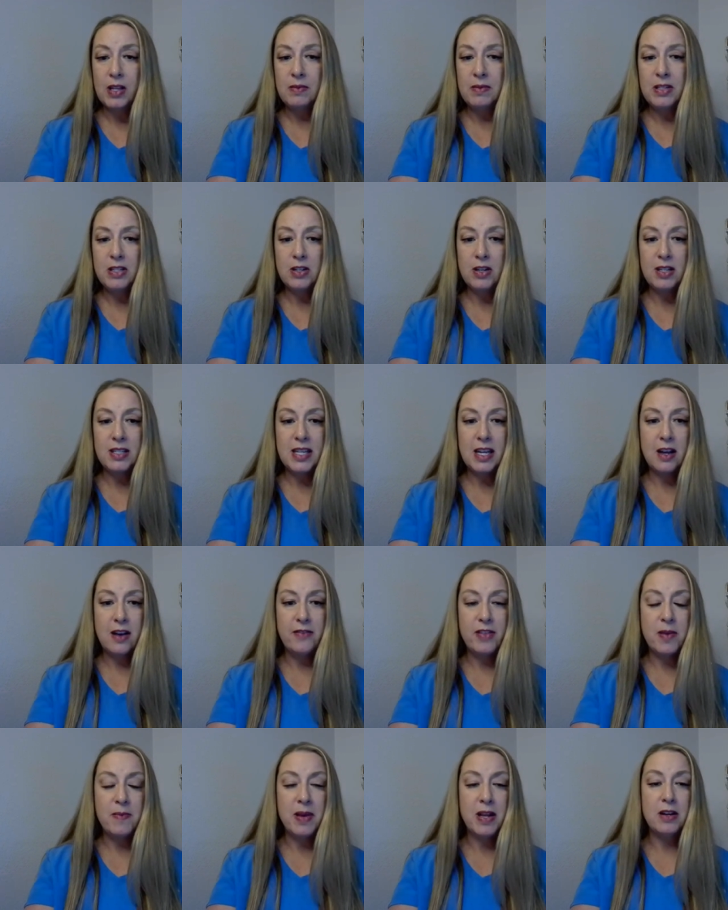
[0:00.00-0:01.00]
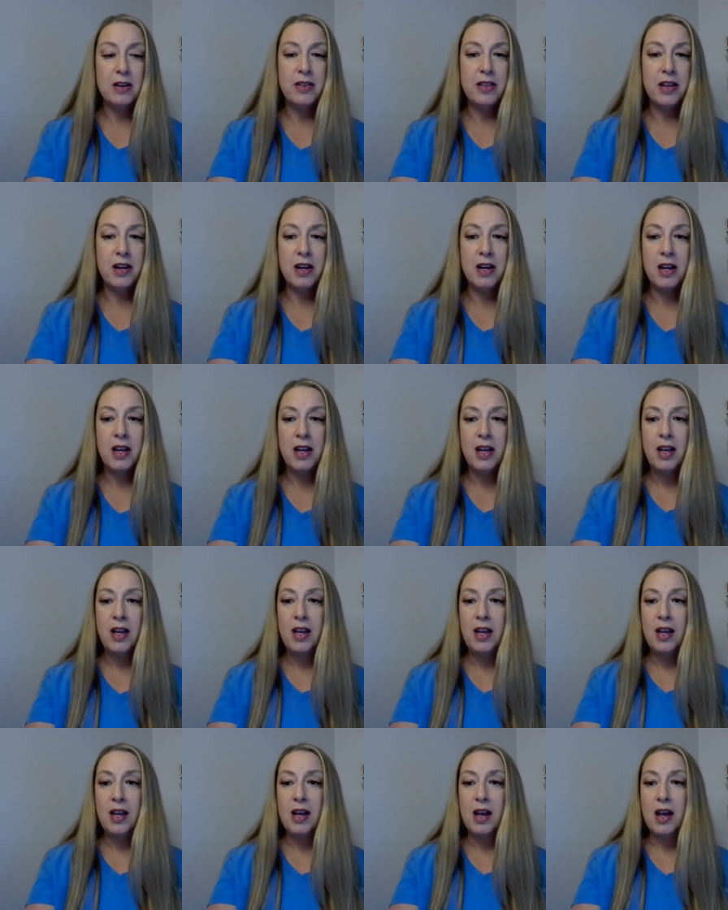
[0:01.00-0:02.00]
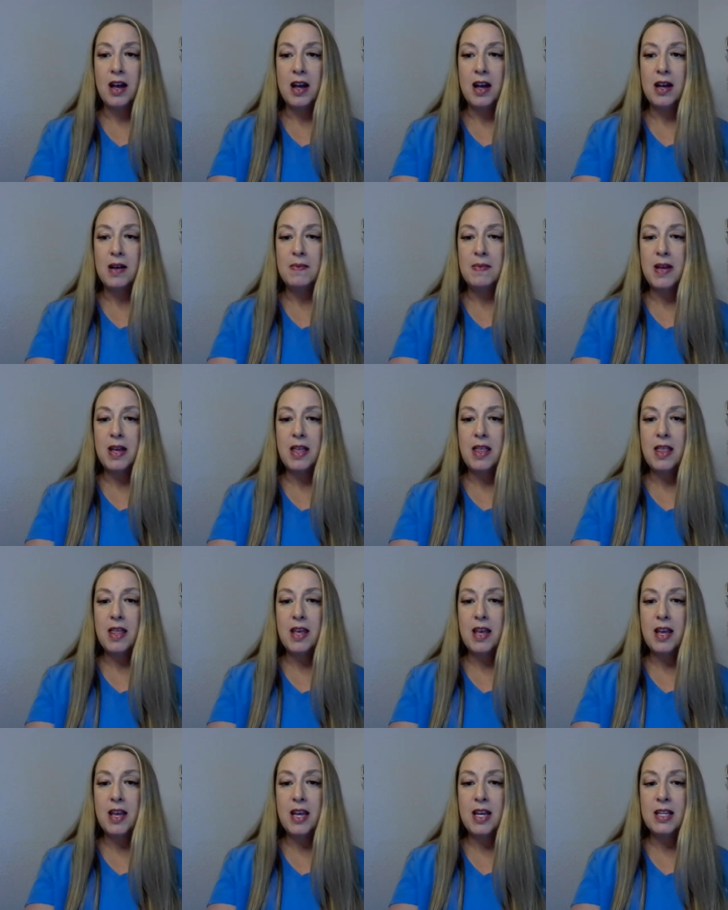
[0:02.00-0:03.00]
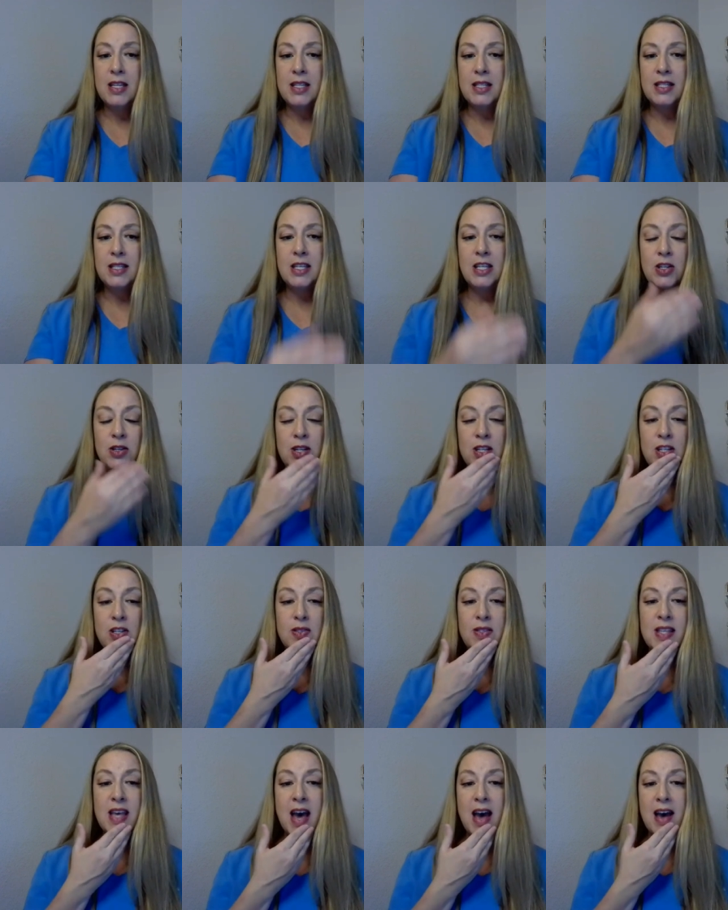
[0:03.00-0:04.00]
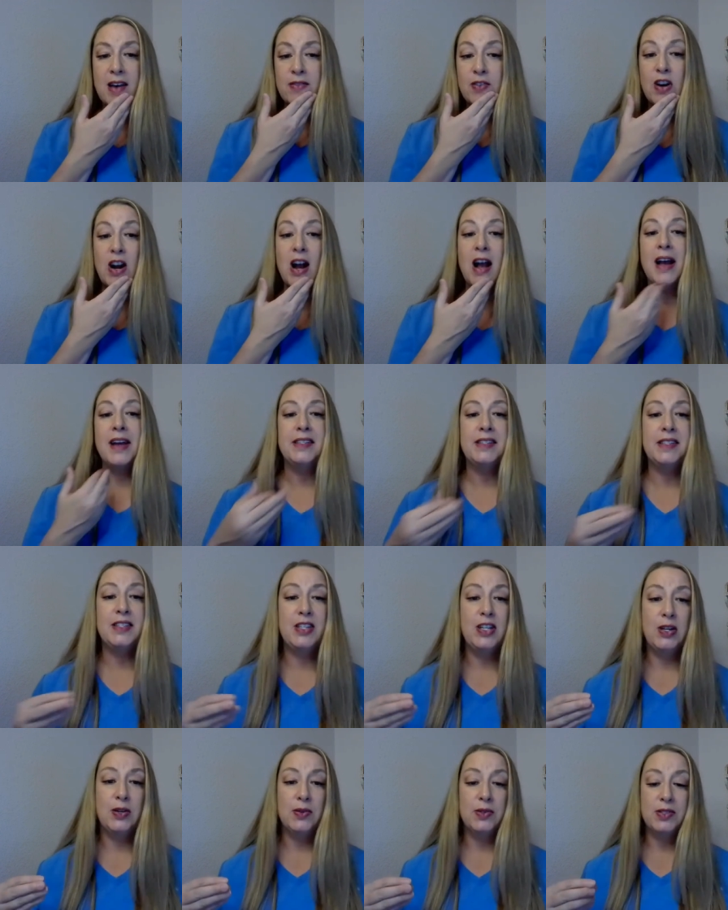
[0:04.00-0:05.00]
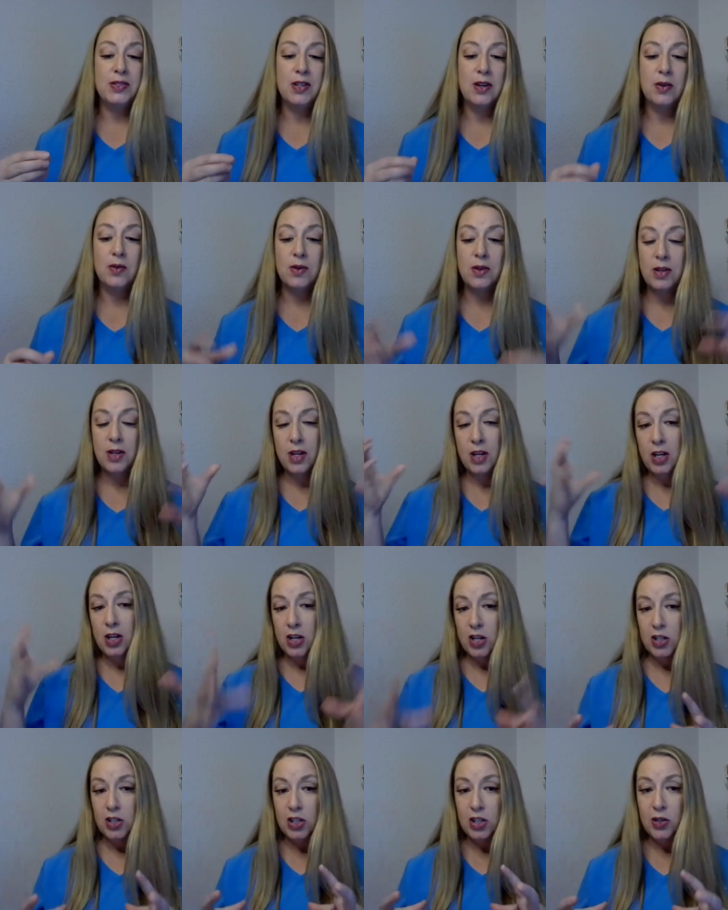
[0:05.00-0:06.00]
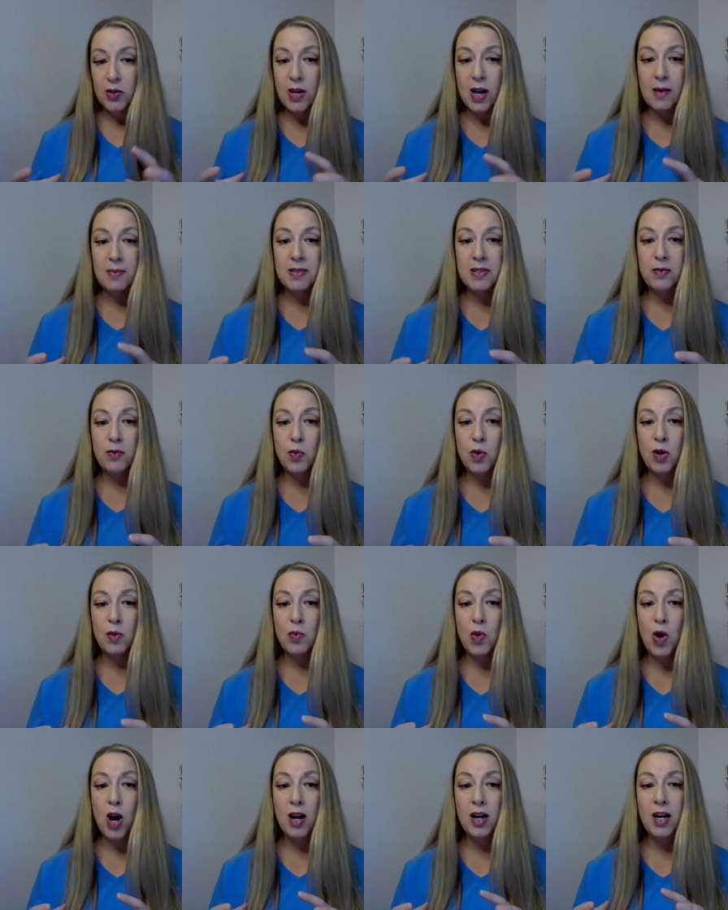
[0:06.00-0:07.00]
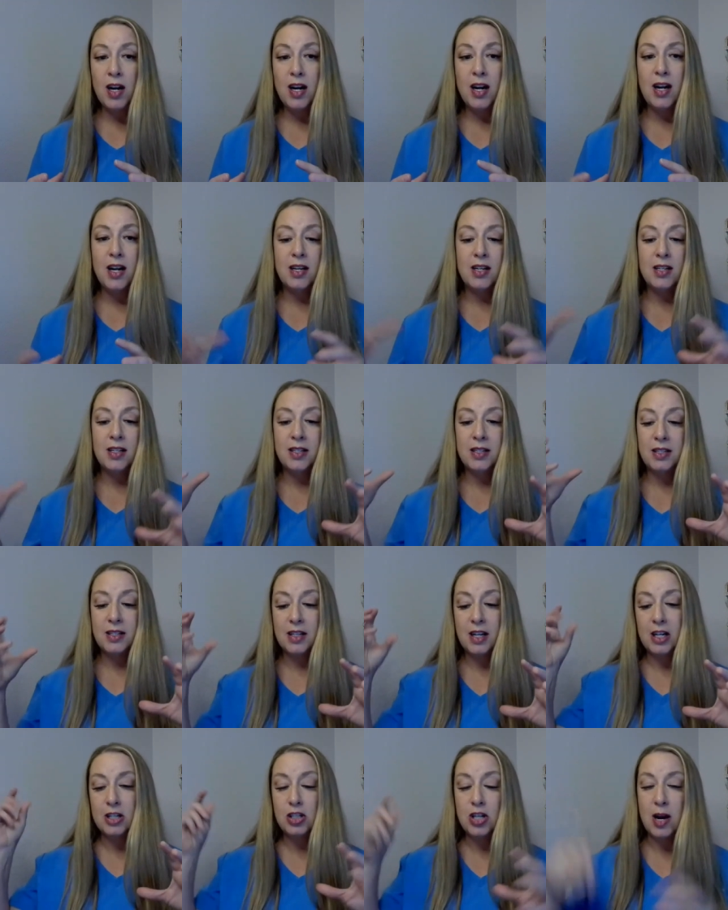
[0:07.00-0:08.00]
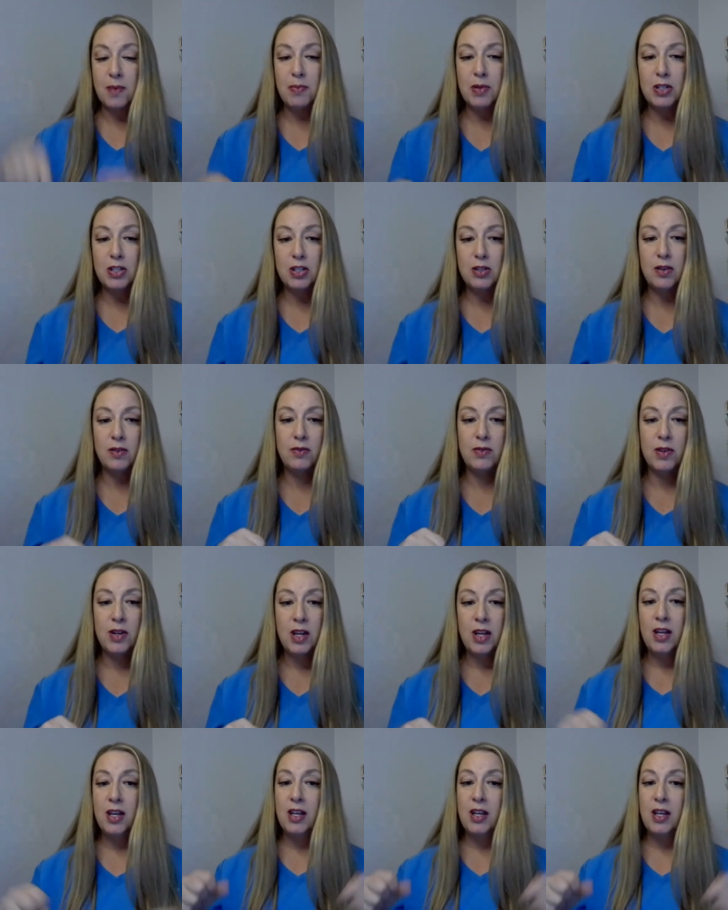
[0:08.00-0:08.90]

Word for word: Let me turn take off that banner there. Um, is you can use that for eyes too. So two cups of warm water, a drop or two of